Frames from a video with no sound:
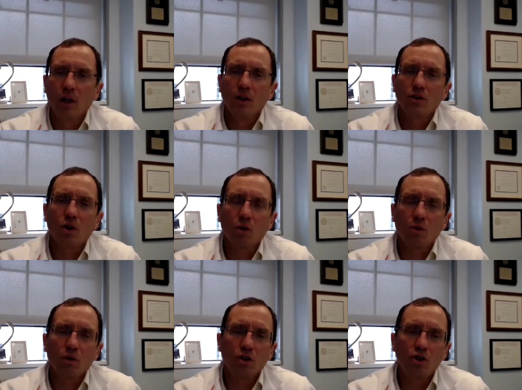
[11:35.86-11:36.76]

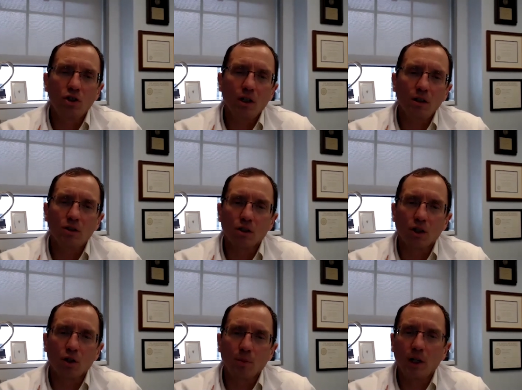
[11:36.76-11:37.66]
So, could you tell us a
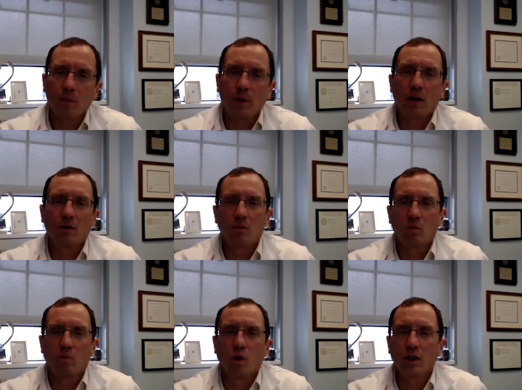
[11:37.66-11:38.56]
little bit about
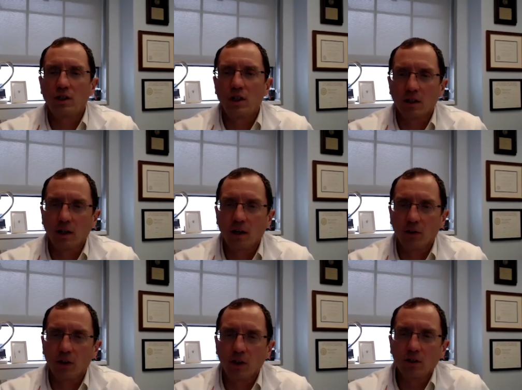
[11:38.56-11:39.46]
what
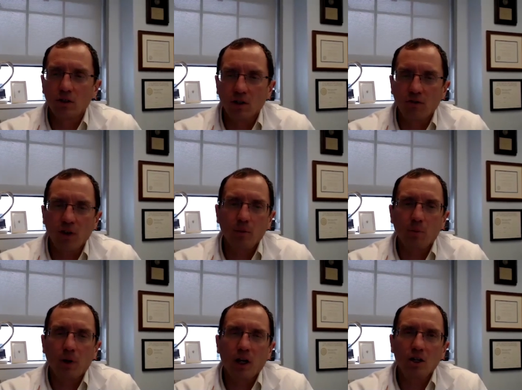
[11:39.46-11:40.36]
telehealth is? And if I'm a
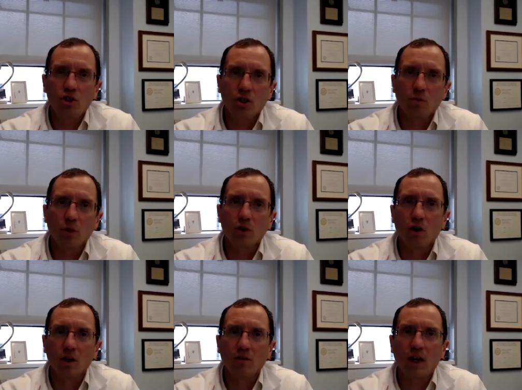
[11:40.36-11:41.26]
patient with
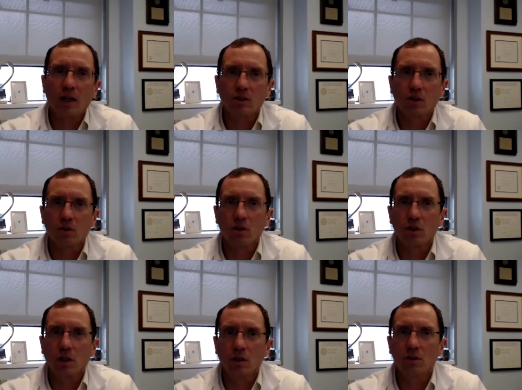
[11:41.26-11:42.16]
cardiovascular
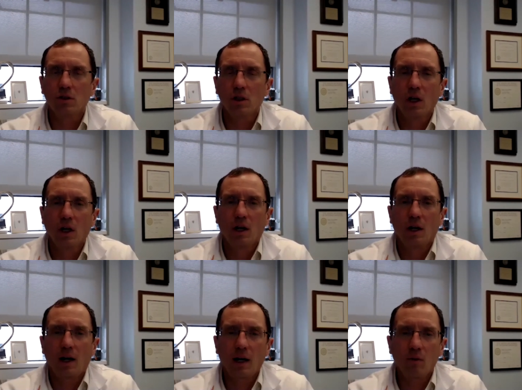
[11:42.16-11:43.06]
disease,
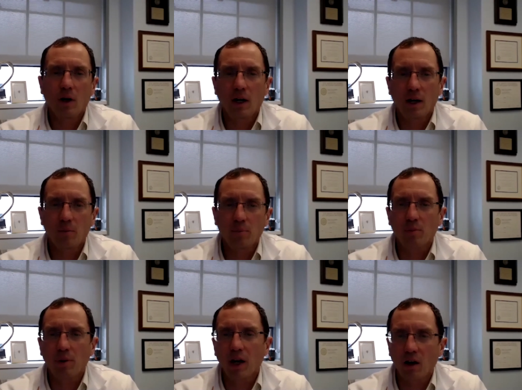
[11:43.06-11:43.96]
how do I
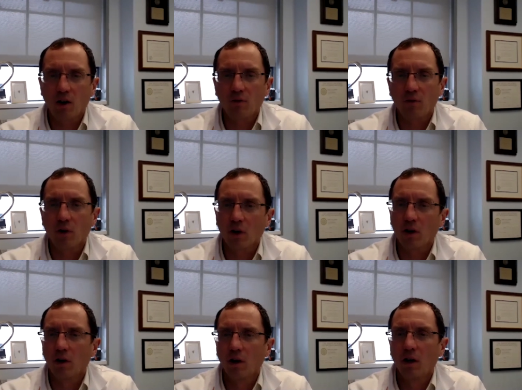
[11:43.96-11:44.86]
prepare
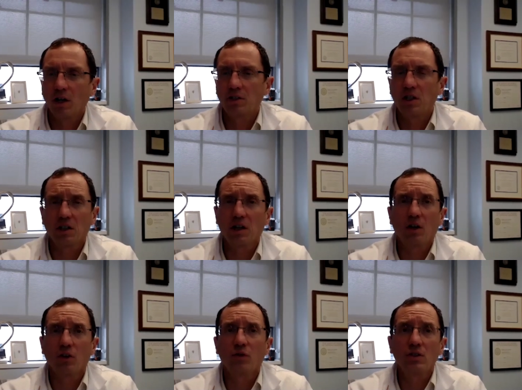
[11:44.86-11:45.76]
for a
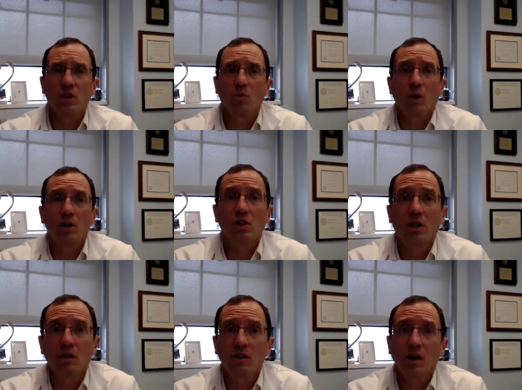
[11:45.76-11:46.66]
telehealth visit? What does it
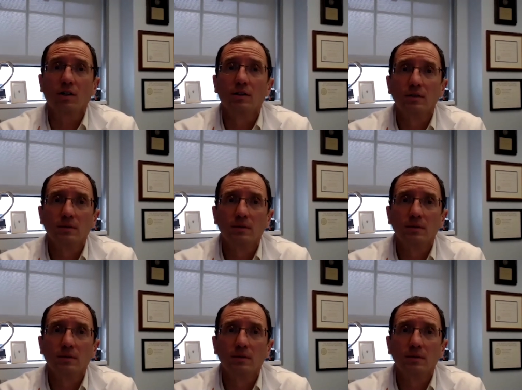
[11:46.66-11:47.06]
entail?